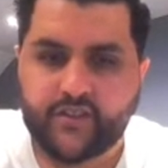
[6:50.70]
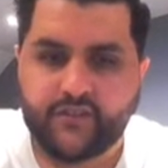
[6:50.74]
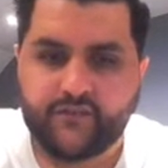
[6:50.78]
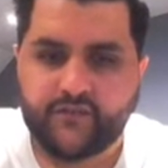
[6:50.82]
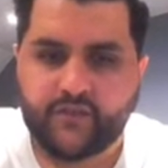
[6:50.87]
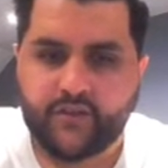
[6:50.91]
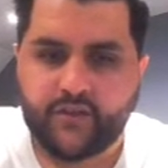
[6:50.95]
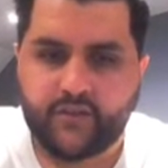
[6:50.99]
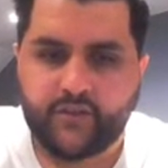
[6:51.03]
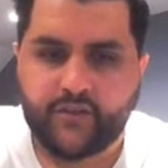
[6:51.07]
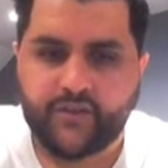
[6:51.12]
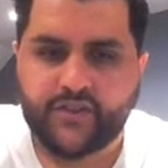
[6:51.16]
of
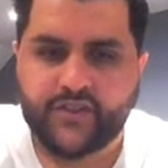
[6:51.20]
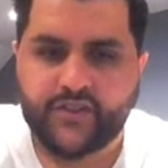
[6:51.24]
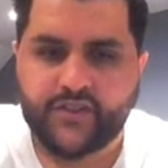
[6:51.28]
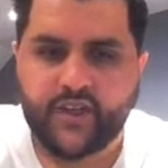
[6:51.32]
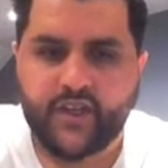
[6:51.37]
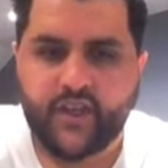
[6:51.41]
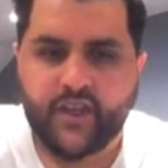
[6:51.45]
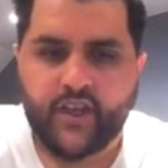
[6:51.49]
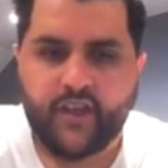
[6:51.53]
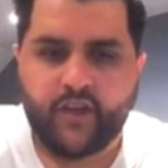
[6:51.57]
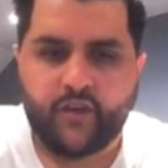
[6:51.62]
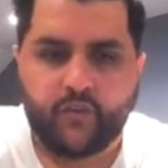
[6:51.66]
course.
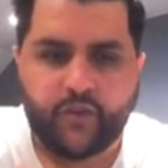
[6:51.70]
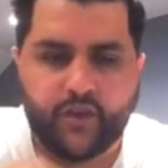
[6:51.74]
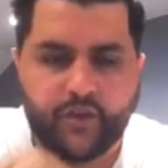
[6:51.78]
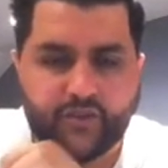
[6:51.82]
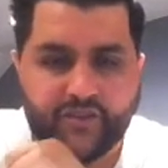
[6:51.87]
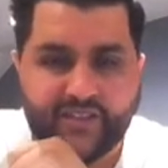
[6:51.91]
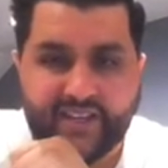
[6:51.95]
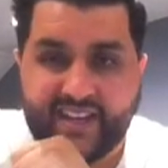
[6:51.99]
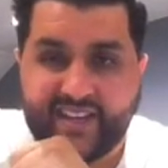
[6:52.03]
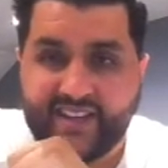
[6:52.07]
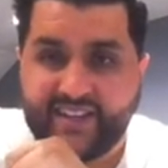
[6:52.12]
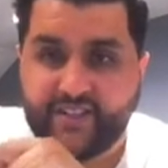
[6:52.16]
We
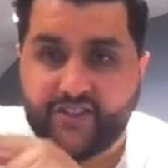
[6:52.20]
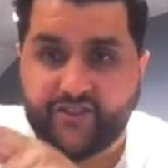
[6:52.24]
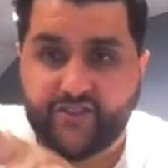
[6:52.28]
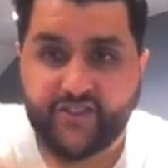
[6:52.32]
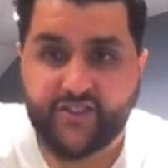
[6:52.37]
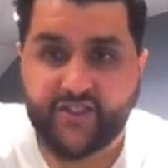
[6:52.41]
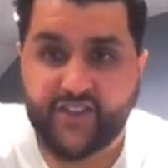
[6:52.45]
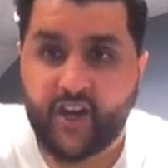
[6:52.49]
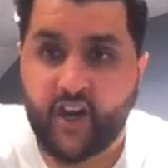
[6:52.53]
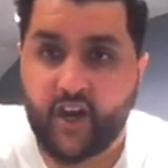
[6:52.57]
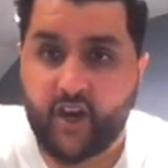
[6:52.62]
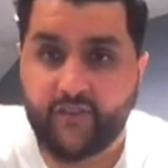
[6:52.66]
also had
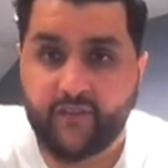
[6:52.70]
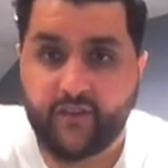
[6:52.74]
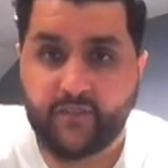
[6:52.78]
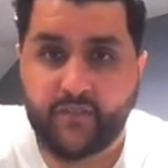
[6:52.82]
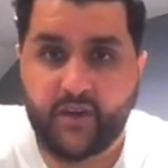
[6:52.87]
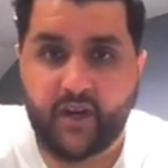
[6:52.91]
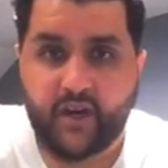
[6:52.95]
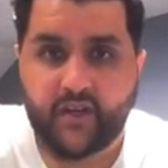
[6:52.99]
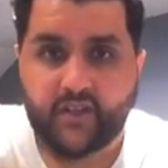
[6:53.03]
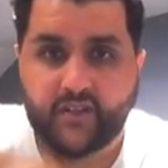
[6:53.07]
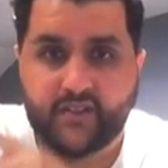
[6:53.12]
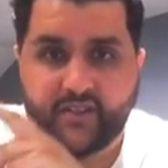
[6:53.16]
injuries to Harvey
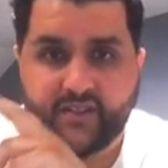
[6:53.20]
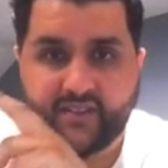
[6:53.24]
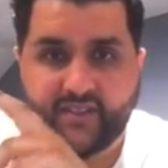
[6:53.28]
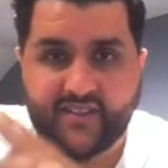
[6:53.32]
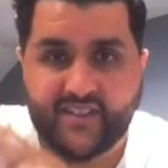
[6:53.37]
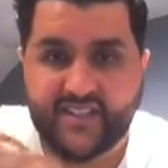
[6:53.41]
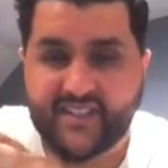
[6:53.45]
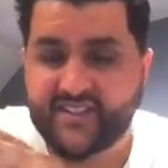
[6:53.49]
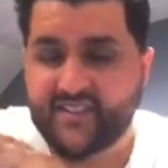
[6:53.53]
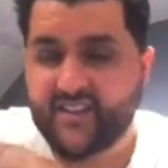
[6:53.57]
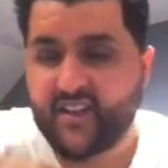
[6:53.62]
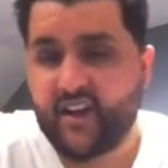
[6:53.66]
Barnes.
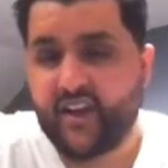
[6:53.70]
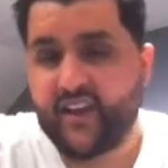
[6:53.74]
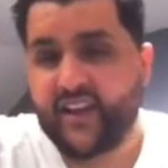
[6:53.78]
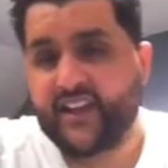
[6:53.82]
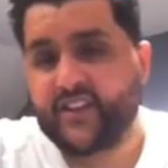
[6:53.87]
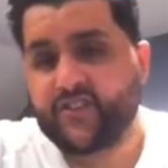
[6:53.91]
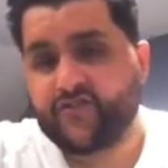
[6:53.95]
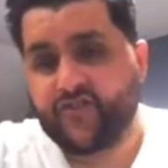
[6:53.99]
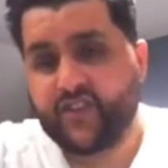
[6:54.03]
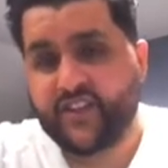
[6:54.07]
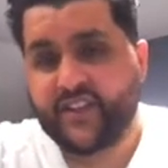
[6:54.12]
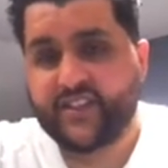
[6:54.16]
This guy
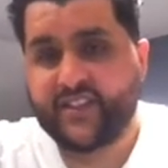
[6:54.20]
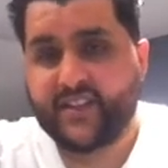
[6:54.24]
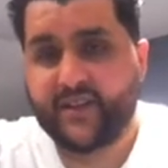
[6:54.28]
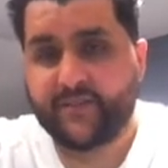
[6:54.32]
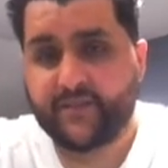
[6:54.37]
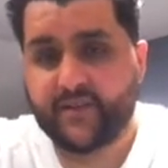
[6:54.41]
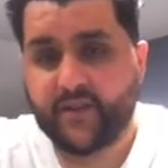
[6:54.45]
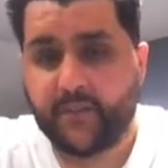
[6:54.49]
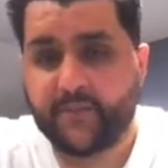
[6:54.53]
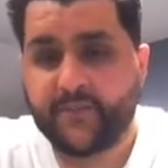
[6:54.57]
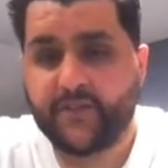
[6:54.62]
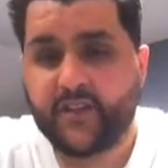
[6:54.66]
has really
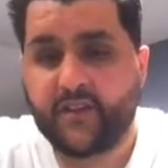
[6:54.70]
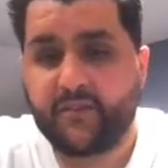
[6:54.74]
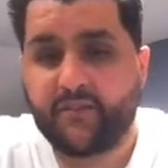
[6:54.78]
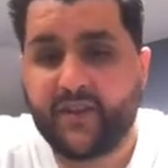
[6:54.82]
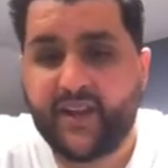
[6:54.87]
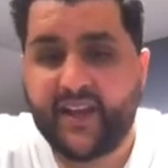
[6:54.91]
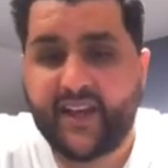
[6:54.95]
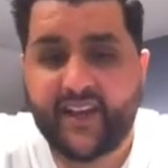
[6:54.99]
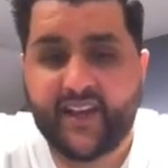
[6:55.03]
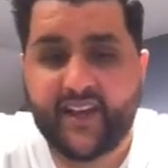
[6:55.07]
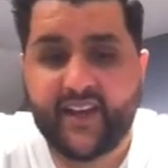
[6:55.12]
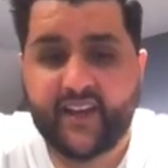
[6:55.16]
stepped up to the
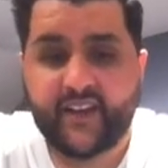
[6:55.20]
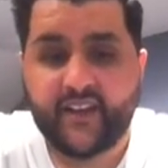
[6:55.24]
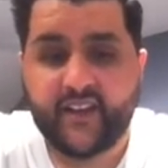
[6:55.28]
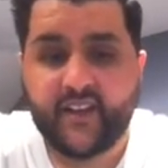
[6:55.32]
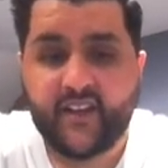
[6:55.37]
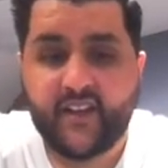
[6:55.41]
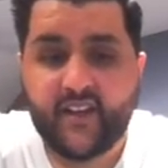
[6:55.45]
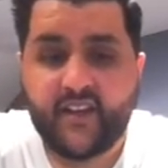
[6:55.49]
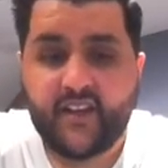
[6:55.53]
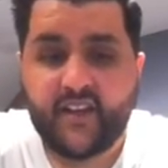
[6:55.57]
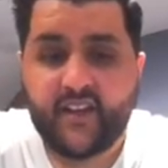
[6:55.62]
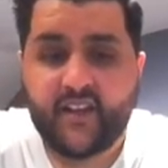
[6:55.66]
plate, and
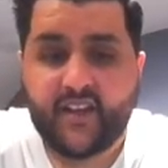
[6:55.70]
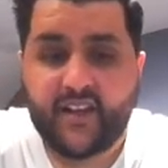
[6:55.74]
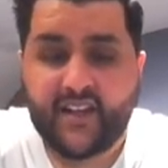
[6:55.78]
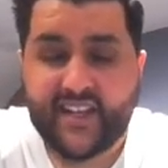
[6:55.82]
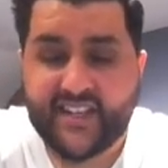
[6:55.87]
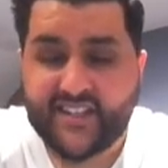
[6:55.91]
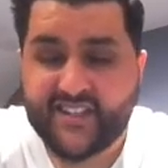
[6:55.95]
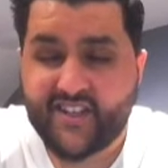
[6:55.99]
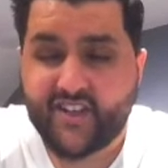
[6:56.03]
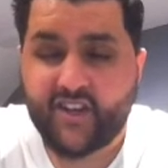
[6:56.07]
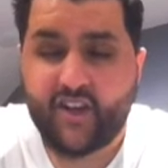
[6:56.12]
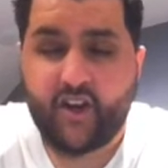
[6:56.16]

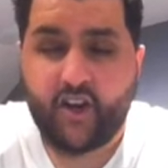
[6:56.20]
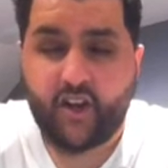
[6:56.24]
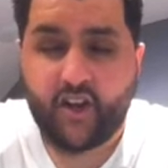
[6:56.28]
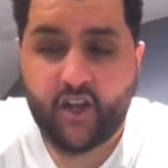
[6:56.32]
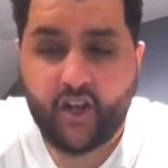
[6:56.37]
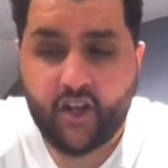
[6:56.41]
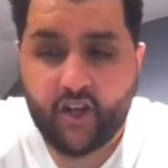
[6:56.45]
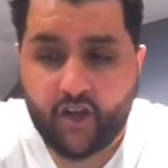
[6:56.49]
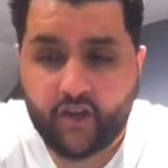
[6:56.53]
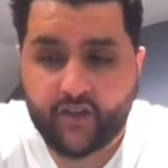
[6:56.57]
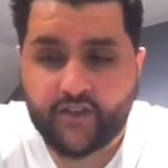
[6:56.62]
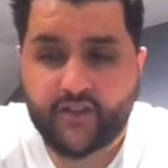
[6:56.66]
Leicester got a
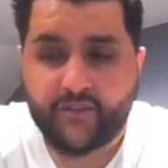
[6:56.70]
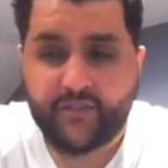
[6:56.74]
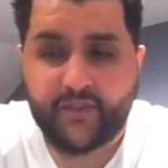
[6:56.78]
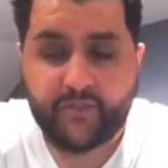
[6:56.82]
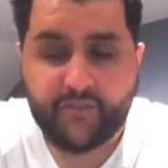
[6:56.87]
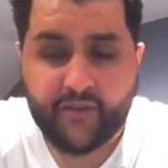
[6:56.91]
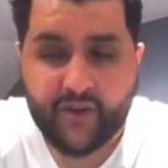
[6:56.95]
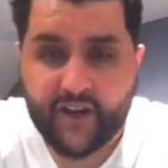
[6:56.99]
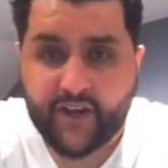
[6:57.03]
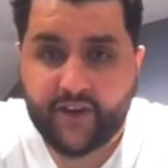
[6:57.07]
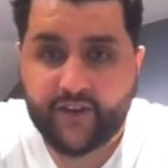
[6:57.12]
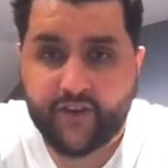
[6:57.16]
lot to be
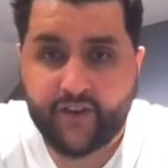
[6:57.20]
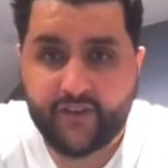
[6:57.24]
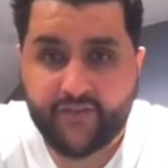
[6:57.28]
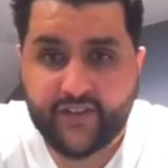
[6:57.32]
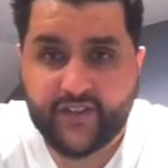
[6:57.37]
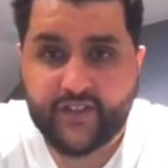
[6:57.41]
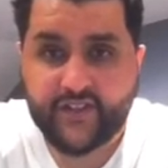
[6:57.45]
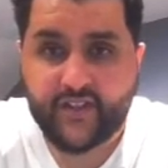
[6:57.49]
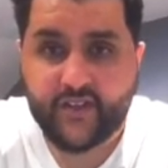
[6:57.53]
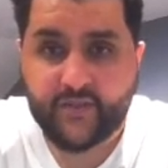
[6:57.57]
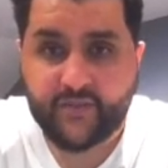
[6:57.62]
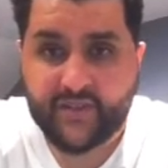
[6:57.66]
proud of
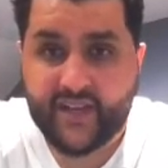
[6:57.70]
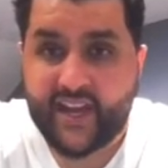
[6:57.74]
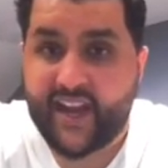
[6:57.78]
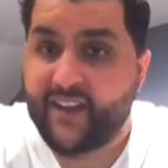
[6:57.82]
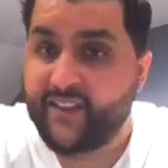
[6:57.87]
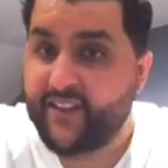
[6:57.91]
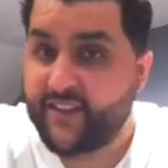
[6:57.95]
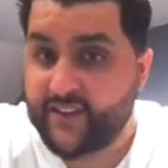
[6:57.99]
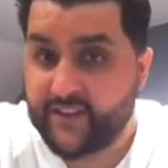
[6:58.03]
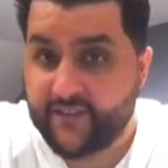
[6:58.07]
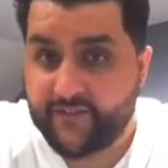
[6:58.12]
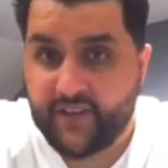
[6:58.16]
in terms of how
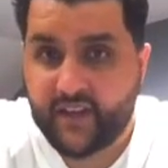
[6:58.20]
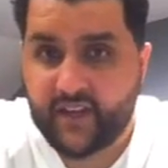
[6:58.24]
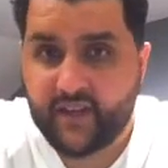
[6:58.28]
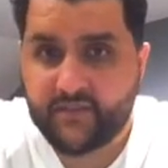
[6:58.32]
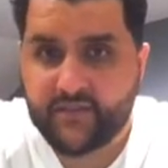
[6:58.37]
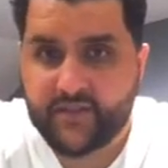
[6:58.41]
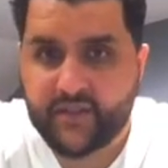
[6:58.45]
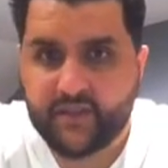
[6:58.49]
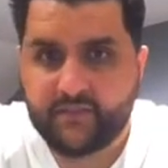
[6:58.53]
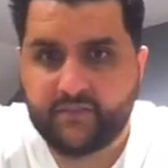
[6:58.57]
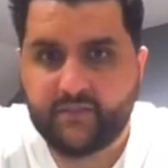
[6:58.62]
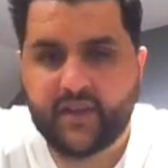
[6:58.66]
they
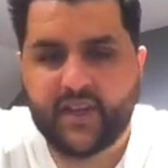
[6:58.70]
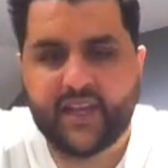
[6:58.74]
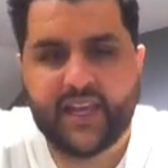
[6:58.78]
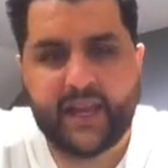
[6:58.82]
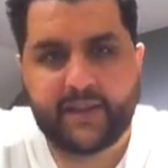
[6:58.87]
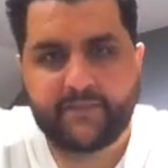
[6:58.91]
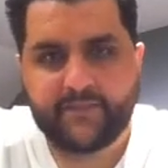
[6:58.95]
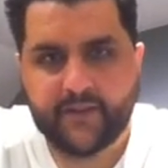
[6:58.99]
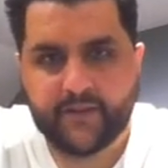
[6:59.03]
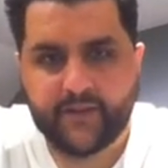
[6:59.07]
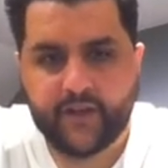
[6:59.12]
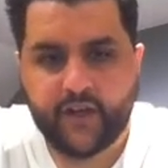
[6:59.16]
developed him,
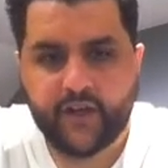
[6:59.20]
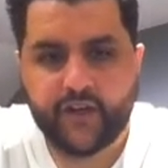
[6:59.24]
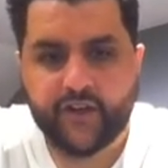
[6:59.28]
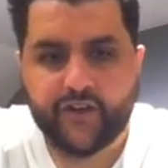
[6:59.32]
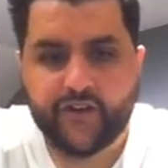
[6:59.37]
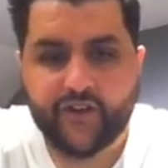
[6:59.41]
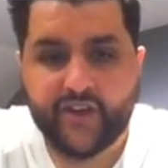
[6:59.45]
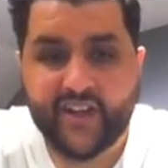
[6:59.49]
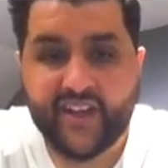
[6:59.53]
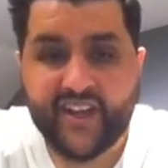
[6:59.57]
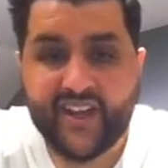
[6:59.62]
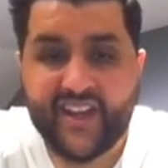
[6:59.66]
kept him
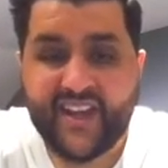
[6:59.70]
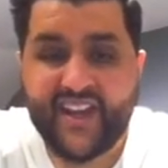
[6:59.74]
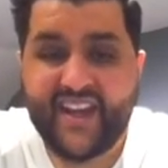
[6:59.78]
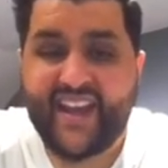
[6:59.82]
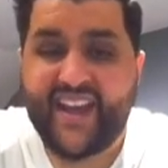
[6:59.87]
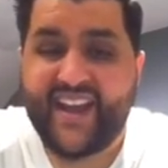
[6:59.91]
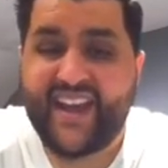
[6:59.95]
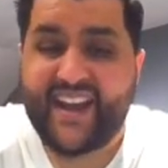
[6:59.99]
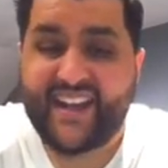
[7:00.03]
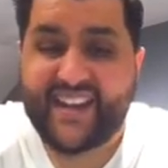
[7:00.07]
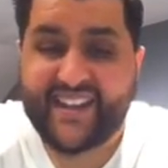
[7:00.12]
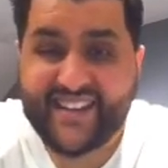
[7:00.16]
hungry,
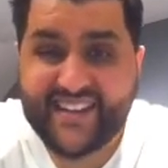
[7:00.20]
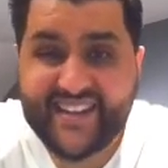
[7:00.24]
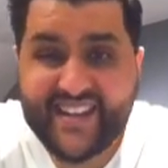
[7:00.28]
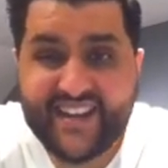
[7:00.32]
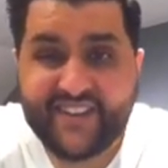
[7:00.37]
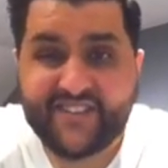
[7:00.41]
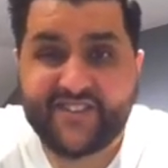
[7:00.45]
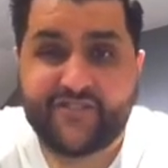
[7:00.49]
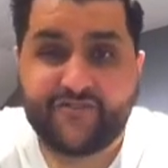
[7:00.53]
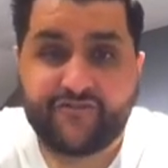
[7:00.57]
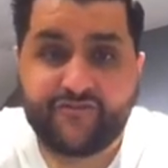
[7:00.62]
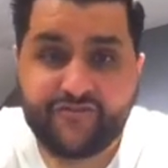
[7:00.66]
and
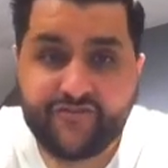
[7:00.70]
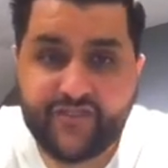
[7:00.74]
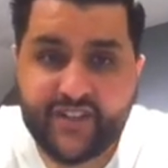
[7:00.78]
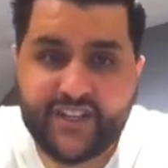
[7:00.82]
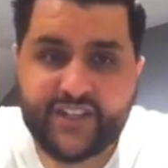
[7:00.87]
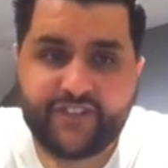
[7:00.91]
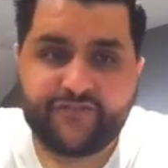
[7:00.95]
now they're really